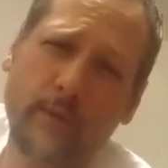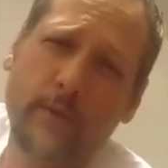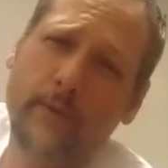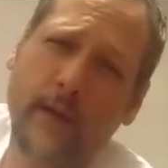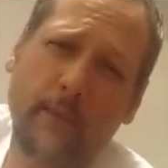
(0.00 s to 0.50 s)
up
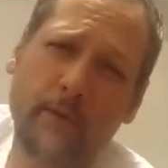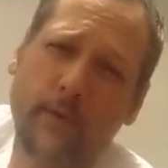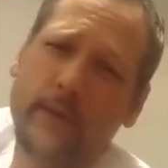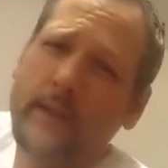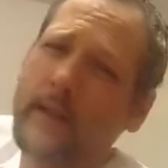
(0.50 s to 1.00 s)
some time
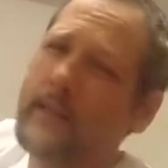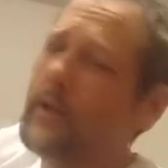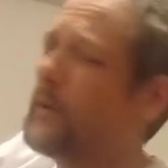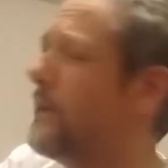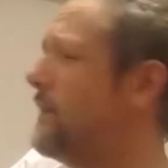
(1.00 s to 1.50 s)
between sets
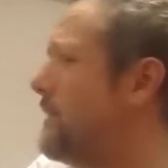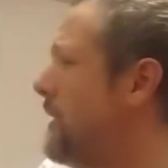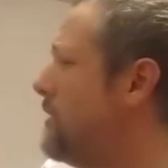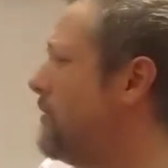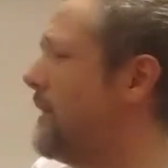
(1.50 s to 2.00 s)
here. We're going to let these
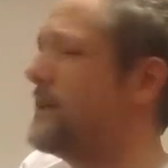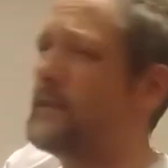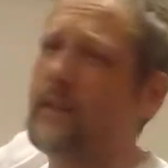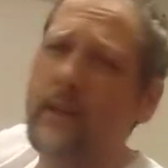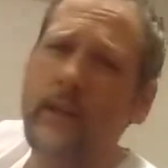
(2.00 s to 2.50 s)
guys
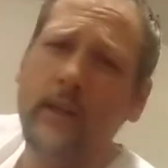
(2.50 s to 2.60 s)
rest.